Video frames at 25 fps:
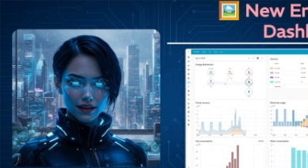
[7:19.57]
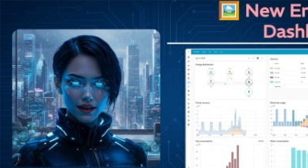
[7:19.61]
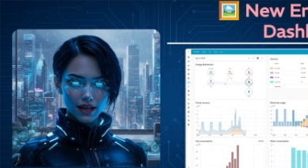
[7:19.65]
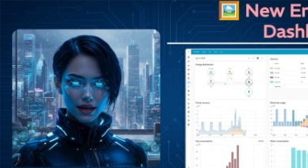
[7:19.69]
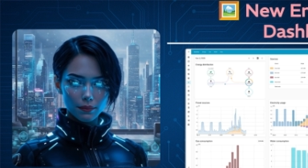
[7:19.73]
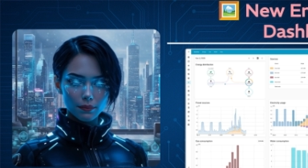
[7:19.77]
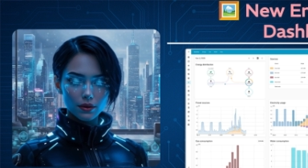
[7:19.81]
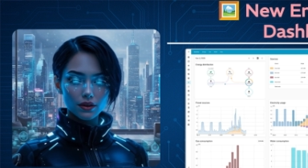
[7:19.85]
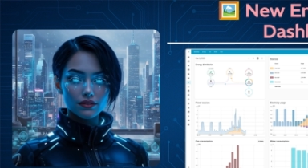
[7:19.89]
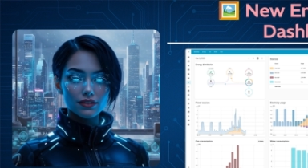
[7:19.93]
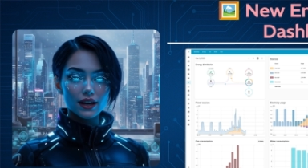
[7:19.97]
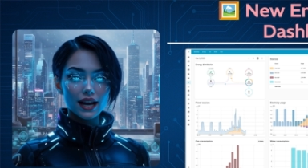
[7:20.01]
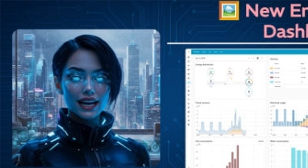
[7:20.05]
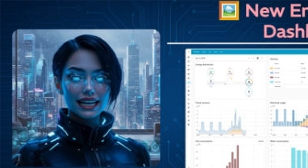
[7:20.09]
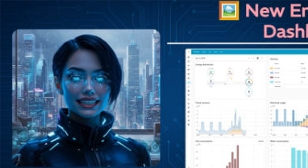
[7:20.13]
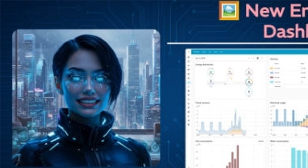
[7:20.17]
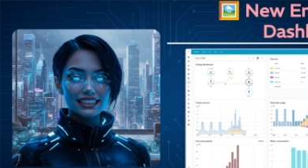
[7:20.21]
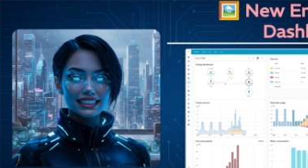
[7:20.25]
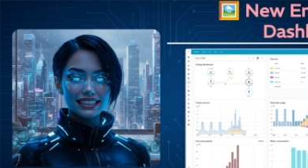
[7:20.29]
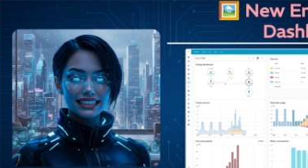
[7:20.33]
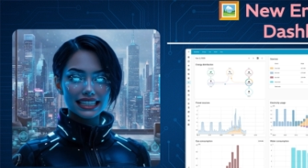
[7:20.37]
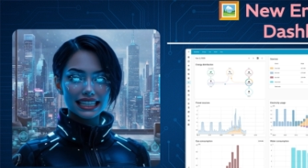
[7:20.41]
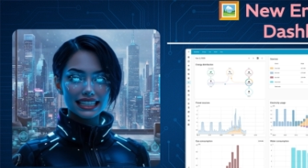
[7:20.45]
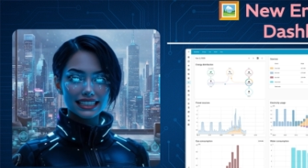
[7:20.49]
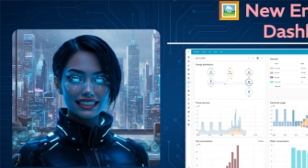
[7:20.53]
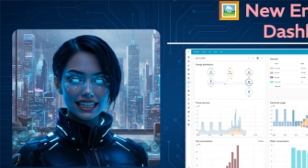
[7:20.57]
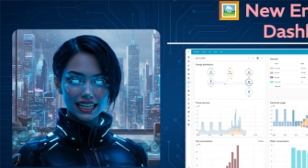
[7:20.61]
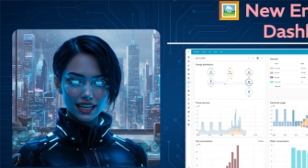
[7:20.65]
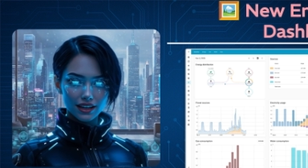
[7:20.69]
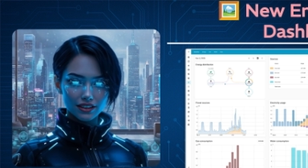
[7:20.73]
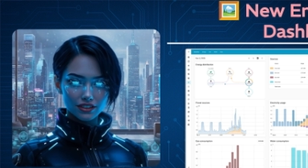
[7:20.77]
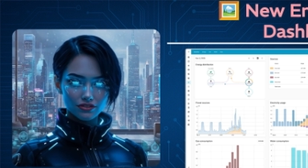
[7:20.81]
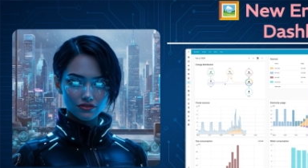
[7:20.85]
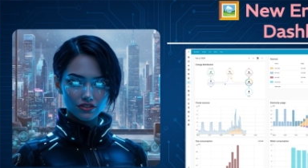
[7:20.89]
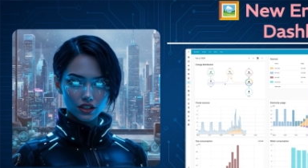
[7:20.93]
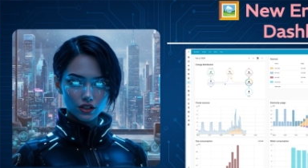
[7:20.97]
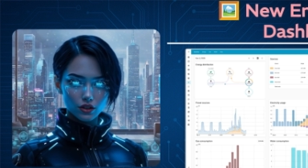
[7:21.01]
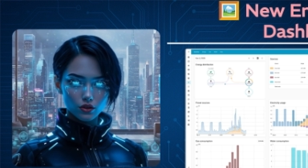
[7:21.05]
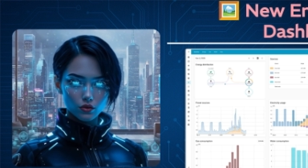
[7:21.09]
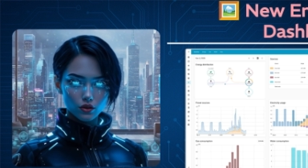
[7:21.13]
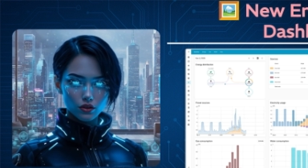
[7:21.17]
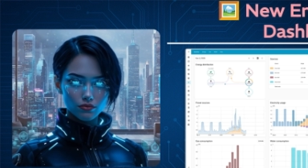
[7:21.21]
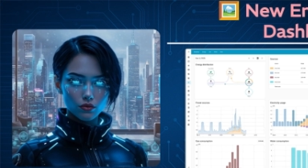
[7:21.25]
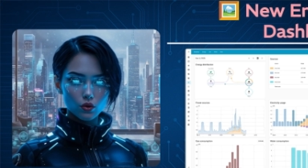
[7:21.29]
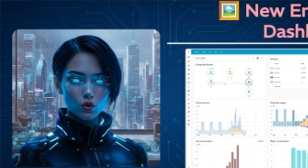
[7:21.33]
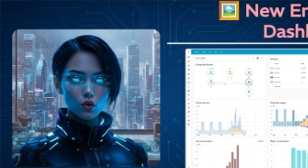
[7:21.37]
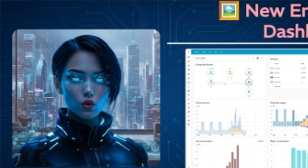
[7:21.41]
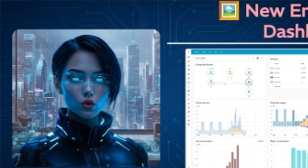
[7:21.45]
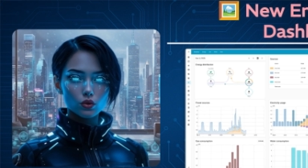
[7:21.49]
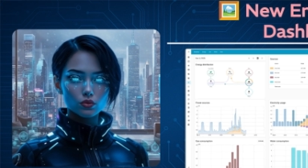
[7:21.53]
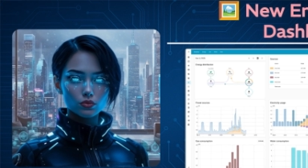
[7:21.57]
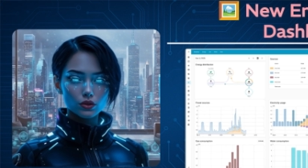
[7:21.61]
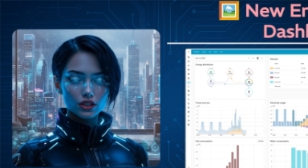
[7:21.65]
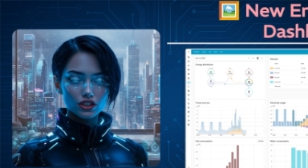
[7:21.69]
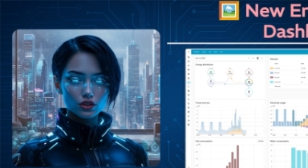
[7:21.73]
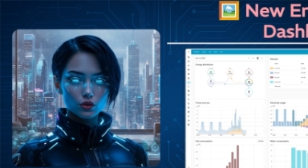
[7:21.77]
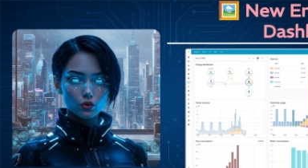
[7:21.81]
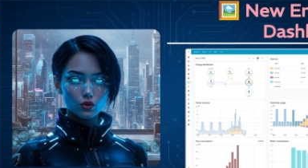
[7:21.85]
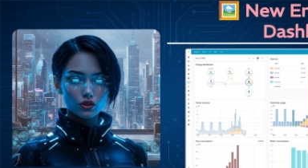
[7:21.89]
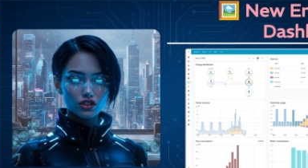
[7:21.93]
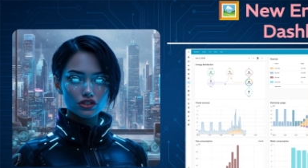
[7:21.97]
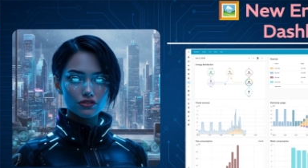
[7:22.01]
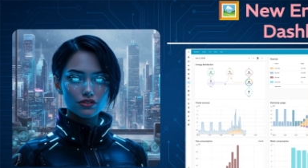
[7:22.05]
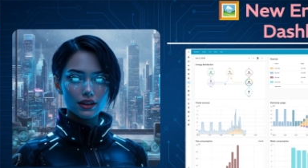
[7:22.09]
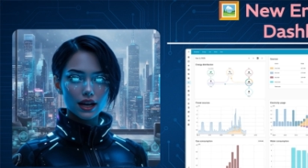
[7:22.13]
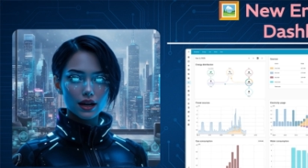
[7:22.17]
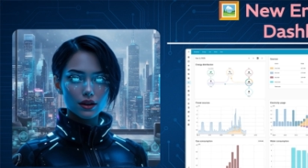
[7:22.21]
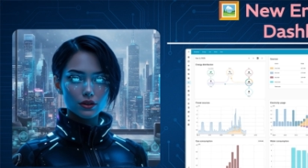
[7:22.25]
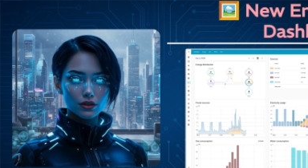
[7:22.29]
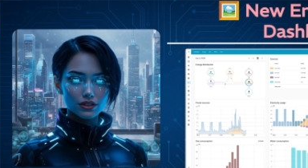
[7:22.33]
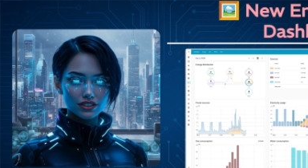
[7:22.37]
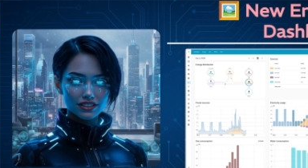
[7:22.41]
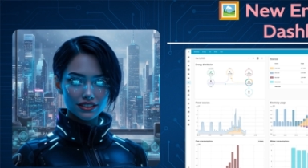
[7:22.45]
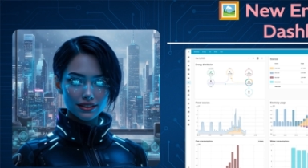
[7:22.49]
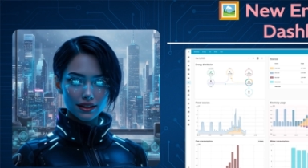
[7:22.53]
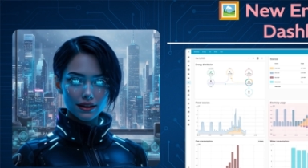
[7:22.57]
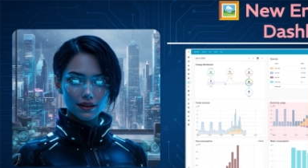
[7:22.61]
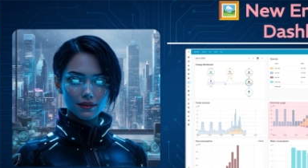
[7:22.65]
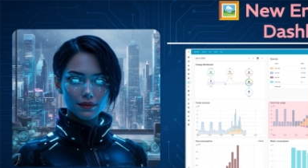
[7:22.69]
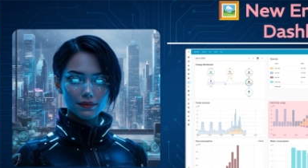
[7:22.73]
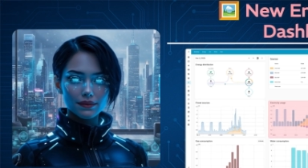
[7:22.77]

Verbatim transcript: and provides a detailed view of all resource flows,